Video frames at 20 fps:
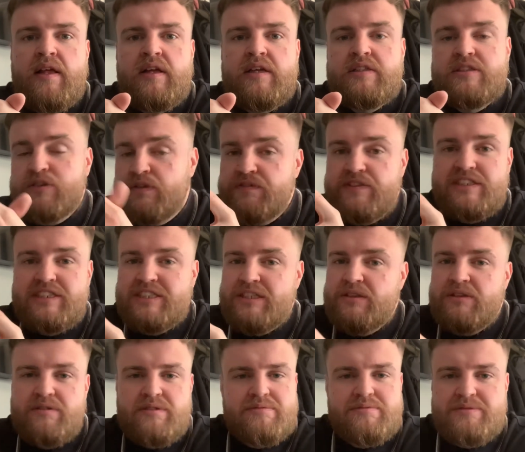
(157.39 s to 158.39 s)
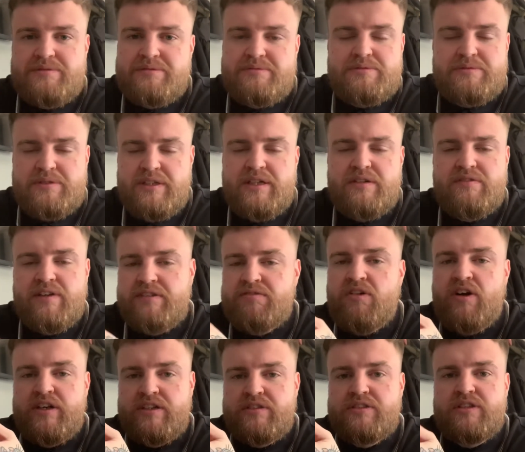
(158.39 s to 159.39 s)
Something's still, Little Red
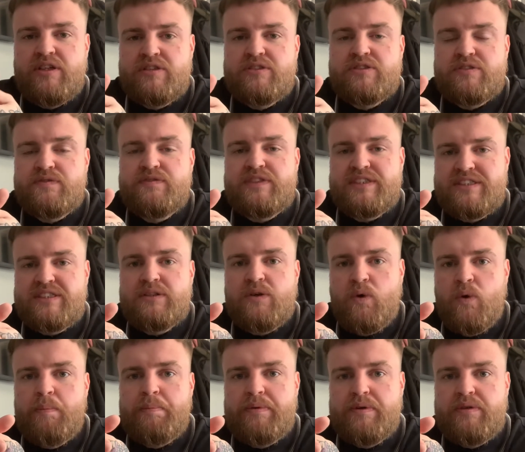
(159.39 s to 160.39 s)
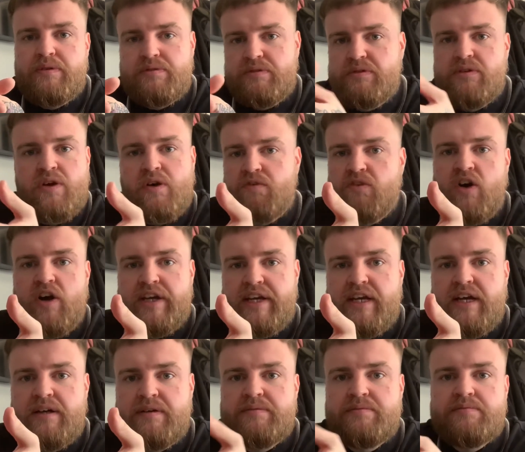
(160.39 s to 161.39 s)
Riding Hood knows something's up, not right
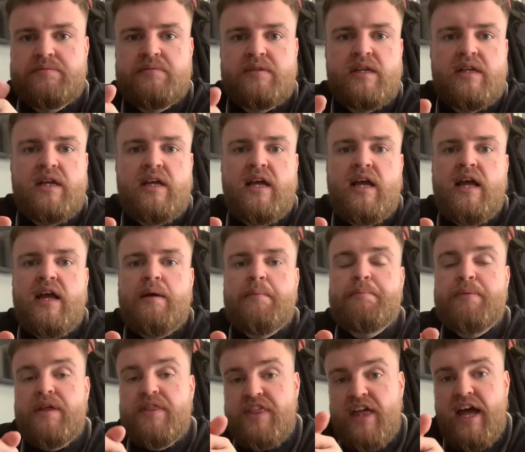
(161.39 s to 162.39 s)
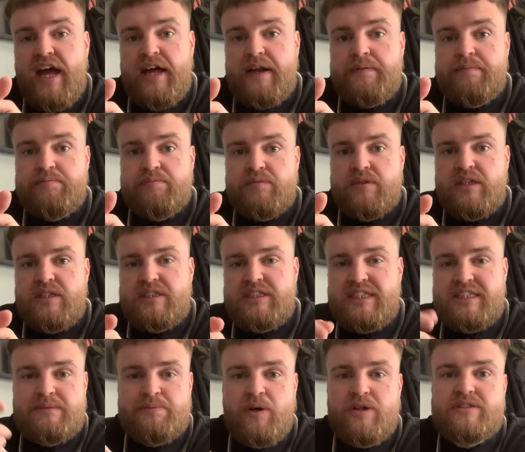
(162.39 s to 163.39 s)
here. But then she
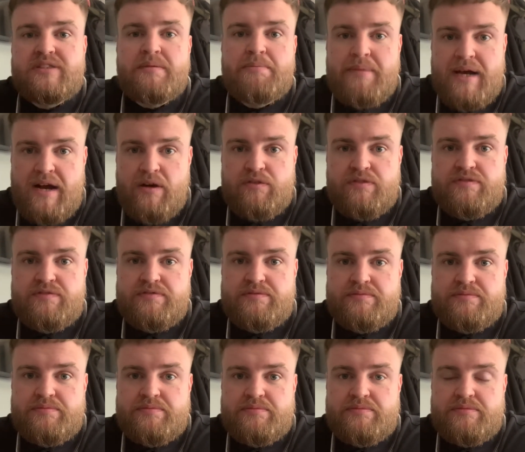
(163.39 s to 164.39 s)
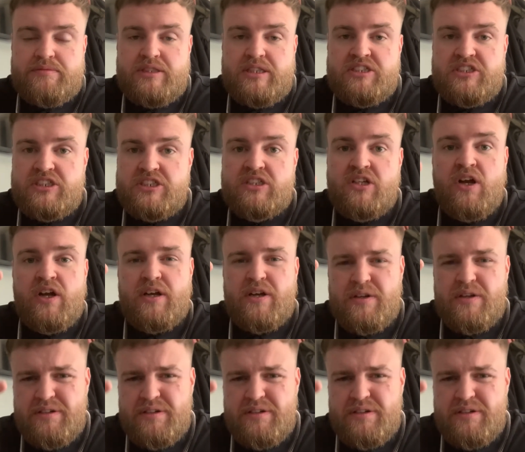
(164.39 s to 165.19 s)
spots the mouth and she's like,